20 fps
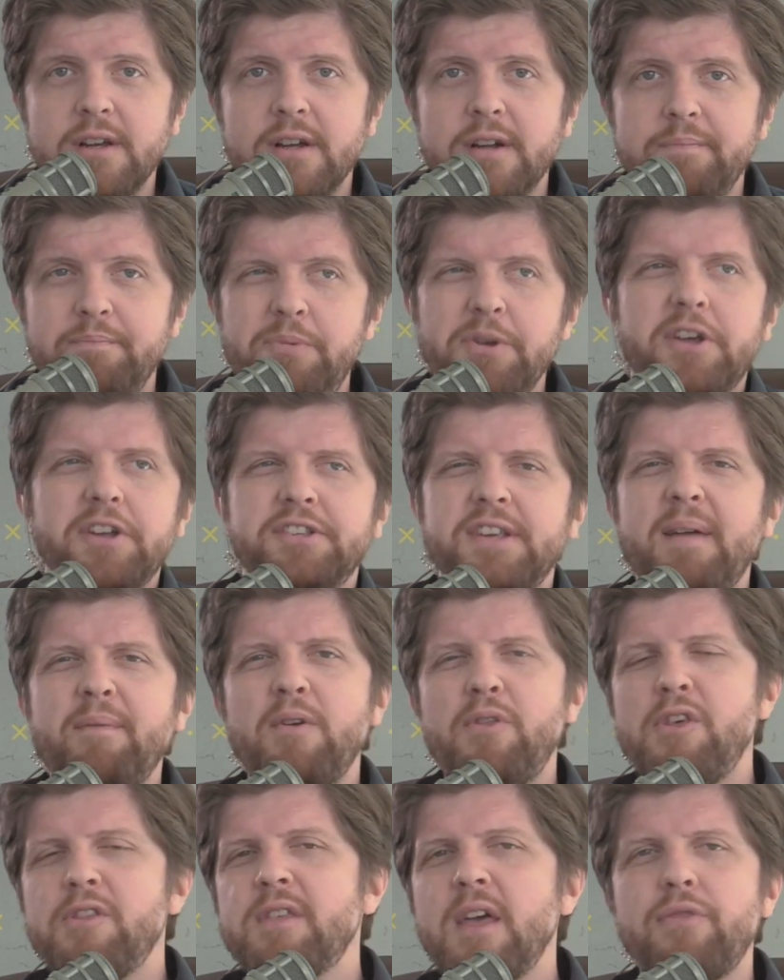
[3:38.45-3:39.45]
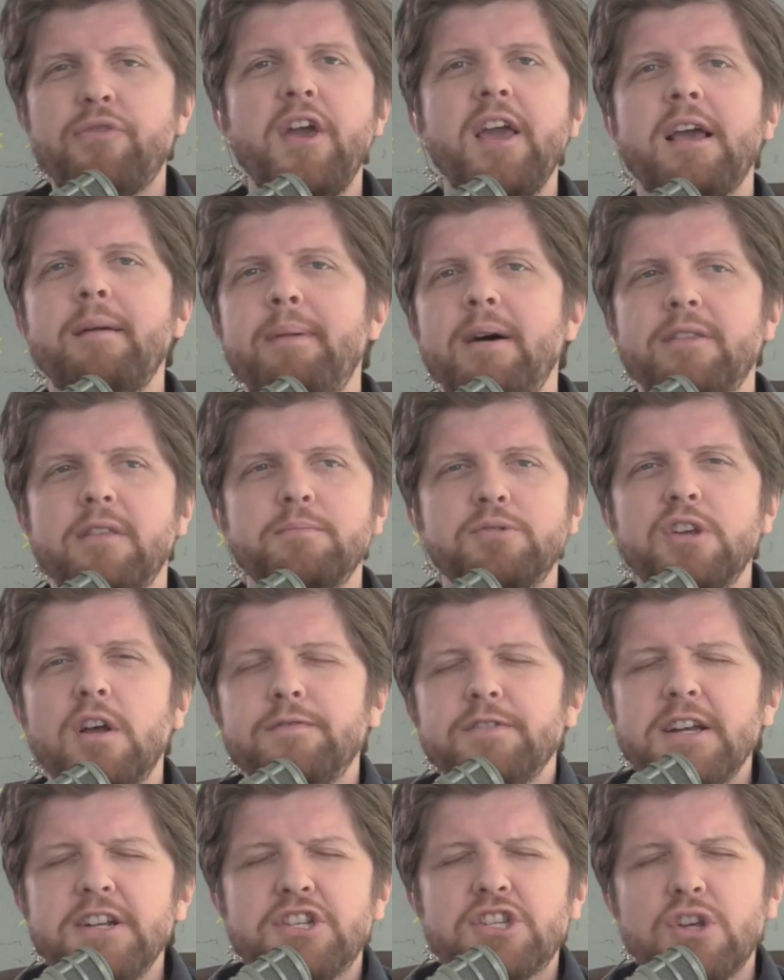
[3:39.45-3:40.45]
because everything they think about themselves,
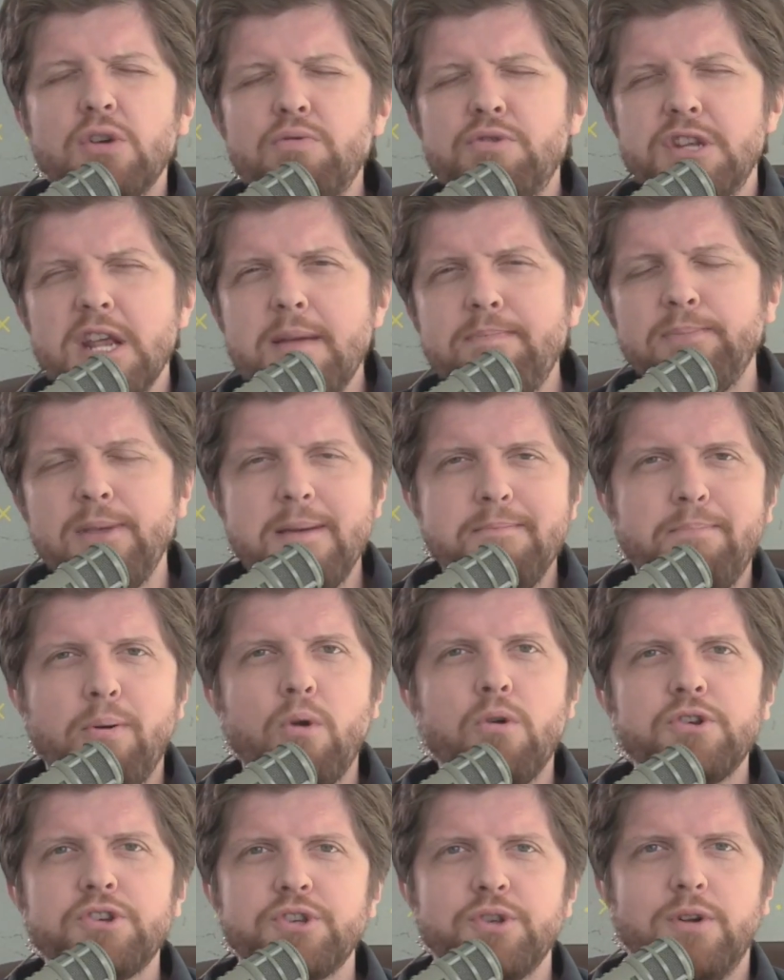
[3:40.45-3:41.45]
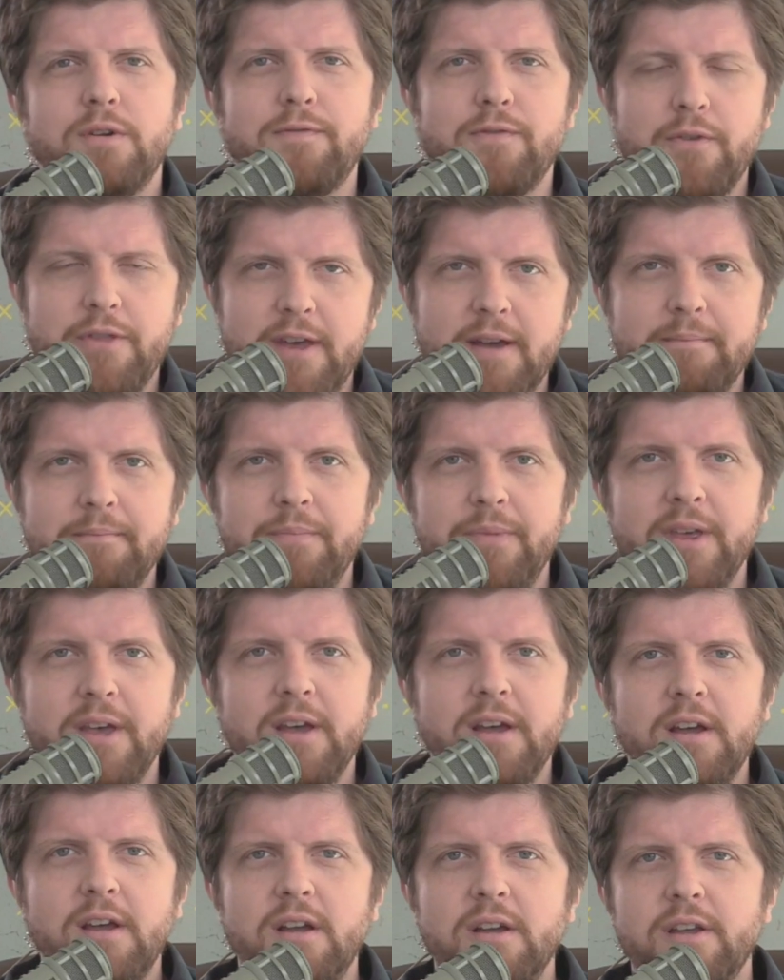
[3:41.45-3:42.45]
it's so deeply personal for them.
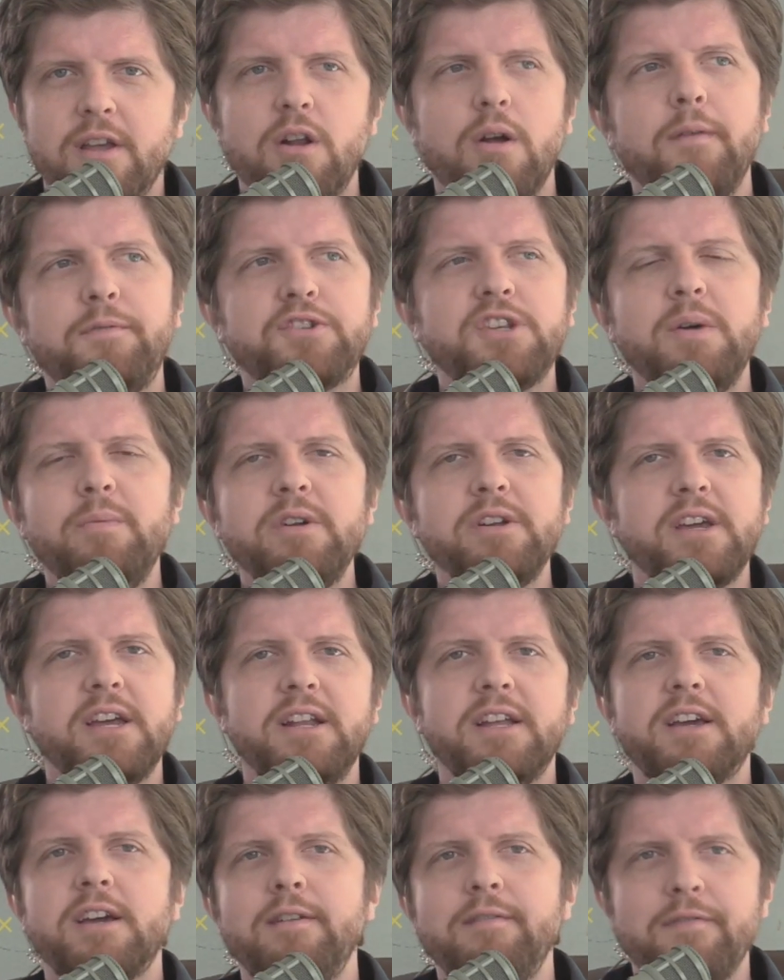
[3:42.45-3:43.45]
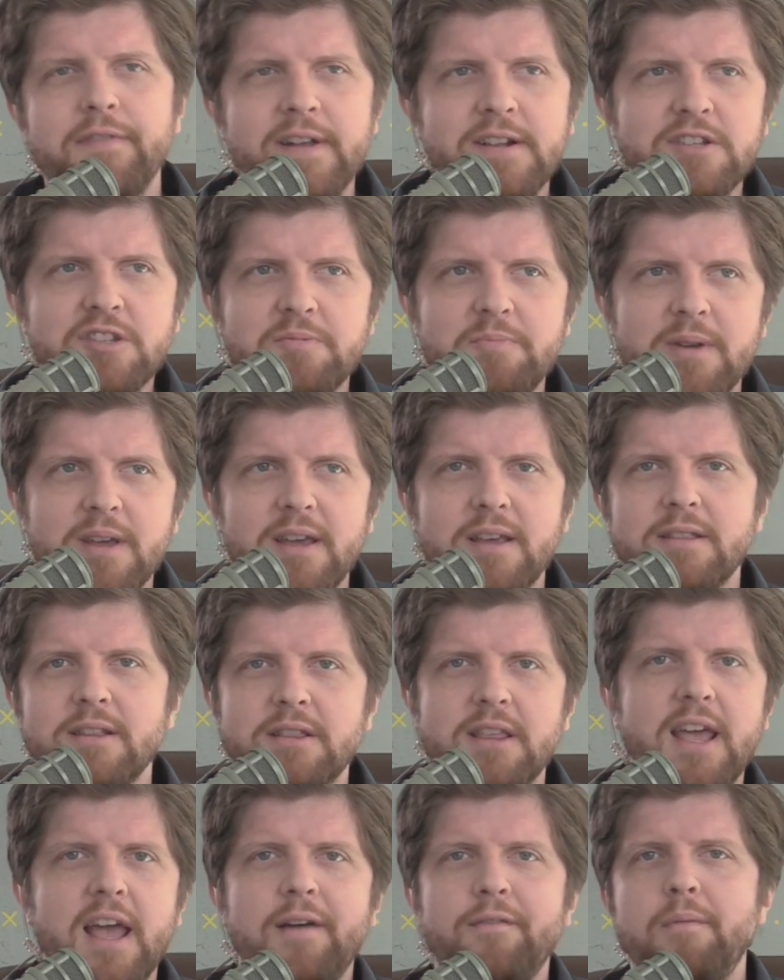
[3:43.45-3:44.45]
You know, if someone can convince me that
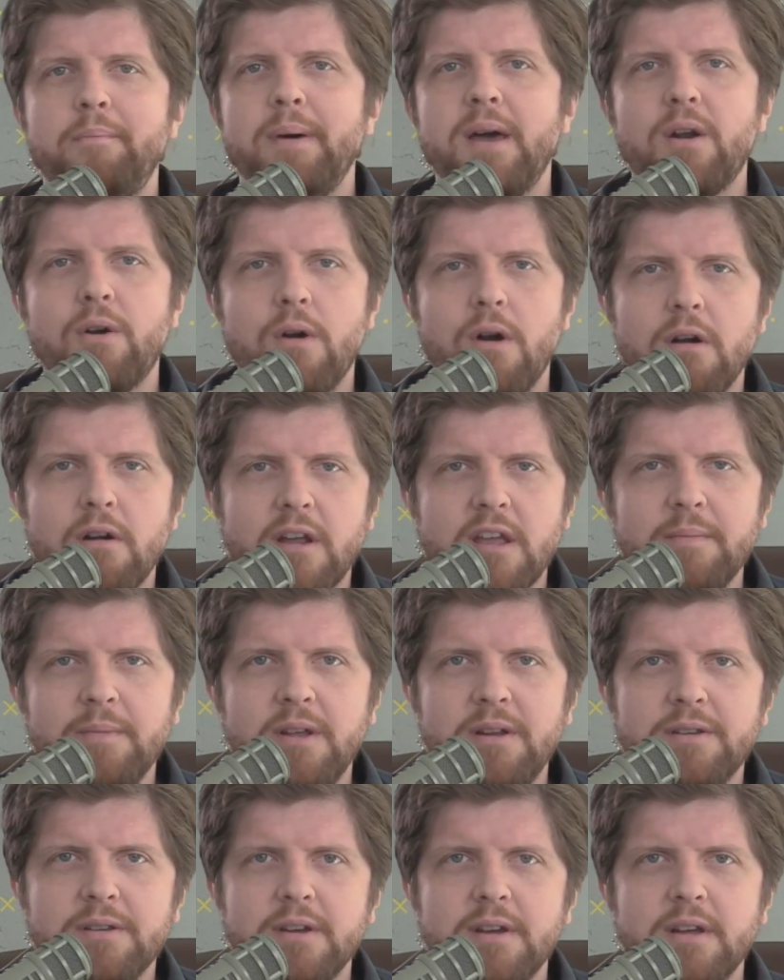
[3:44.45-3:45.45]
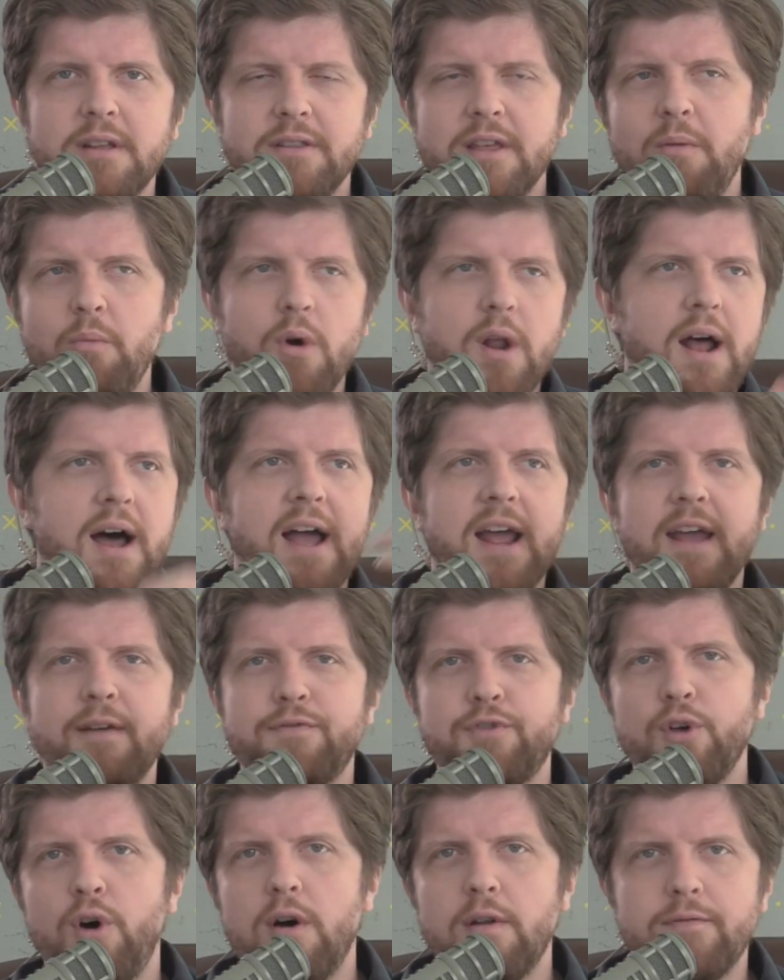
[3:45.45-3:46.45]
they have a better argument than what I have
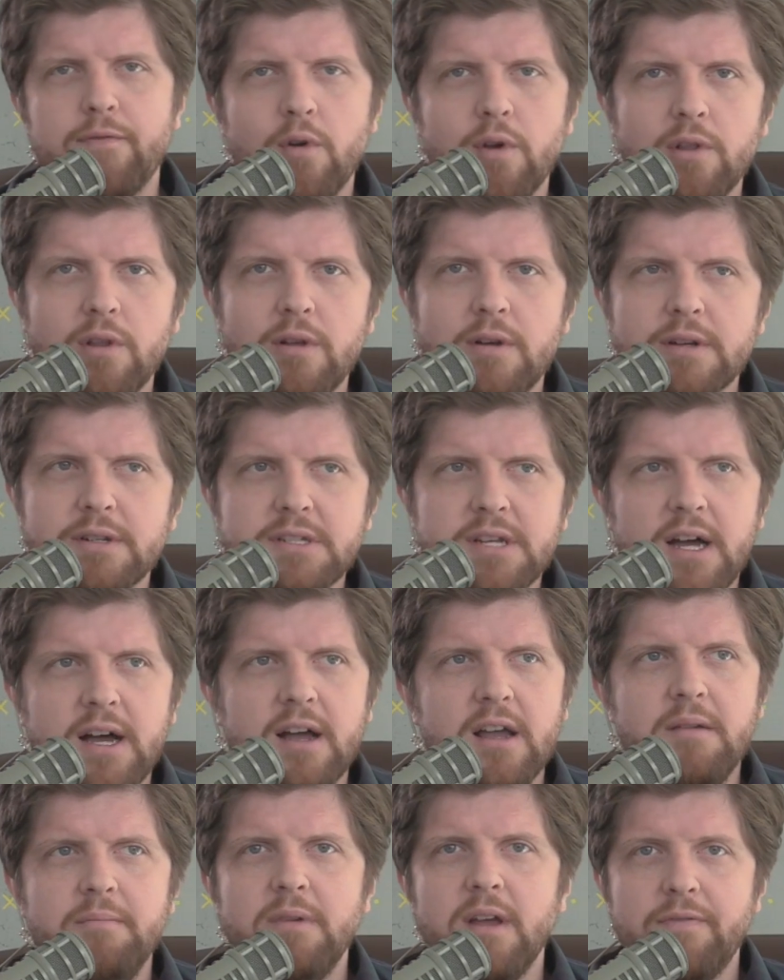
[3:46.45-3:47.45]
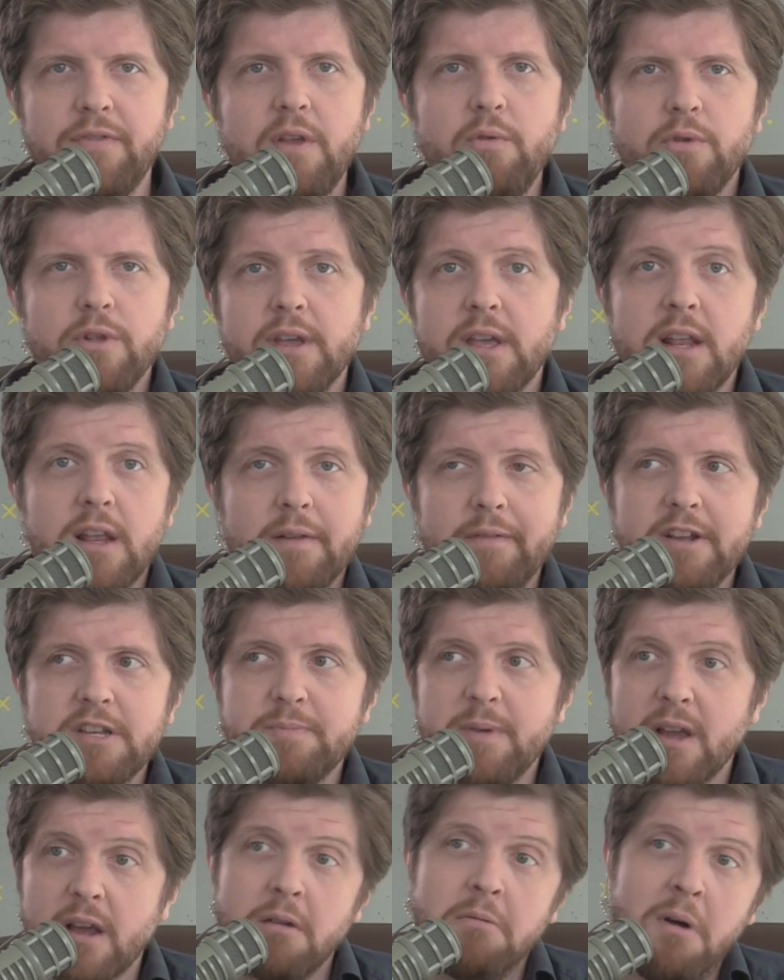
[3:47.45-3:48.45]
thought for a long time, if they really can convince
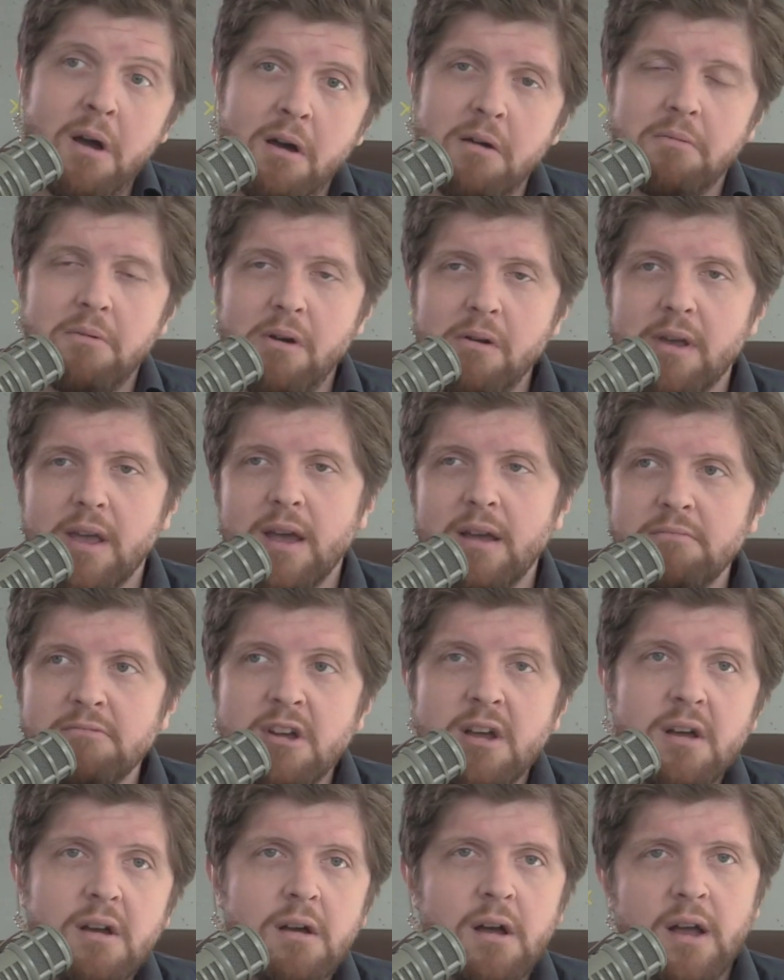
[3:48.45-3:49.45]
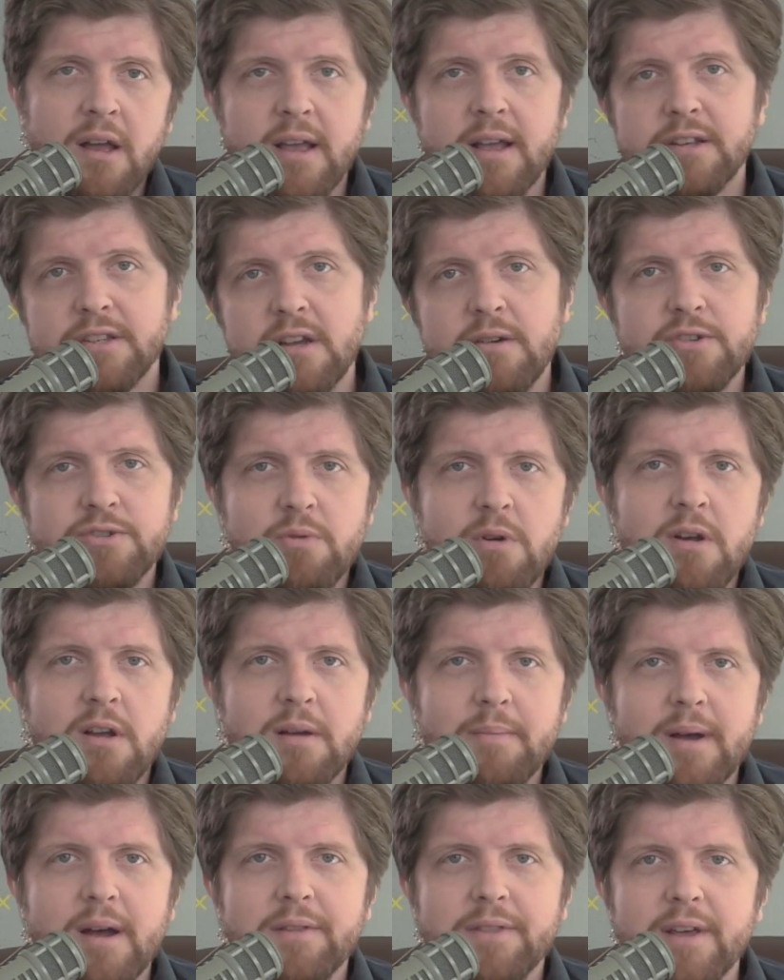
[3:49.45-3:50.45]
me, I go, oh, okay, I guess I was wrong
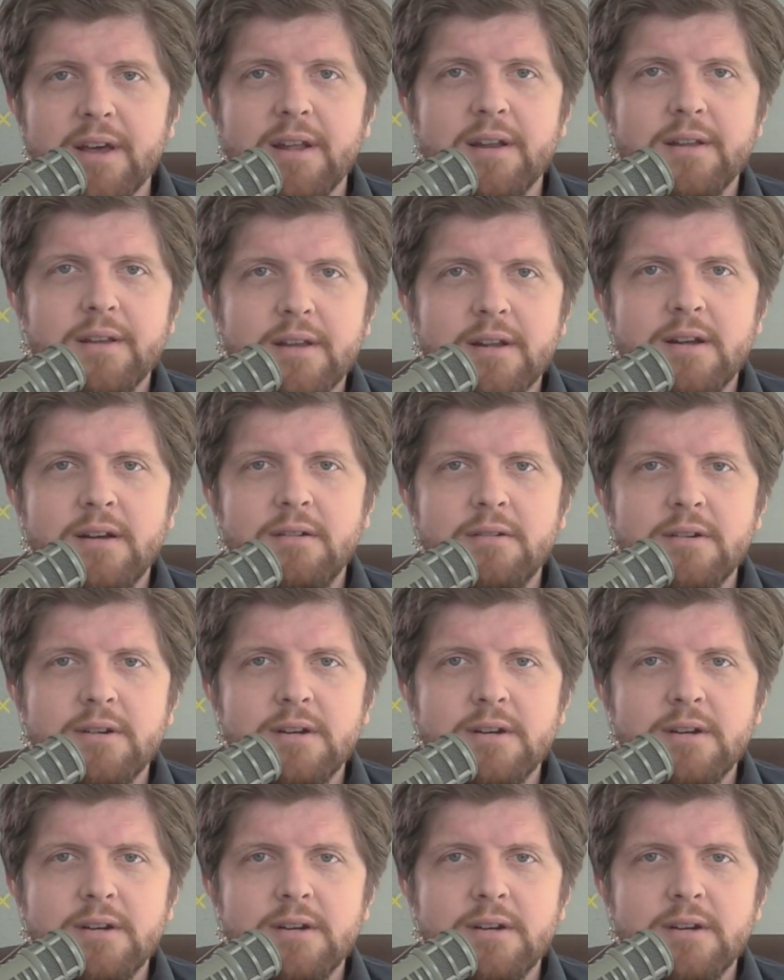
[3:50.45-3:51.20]
about that, you know?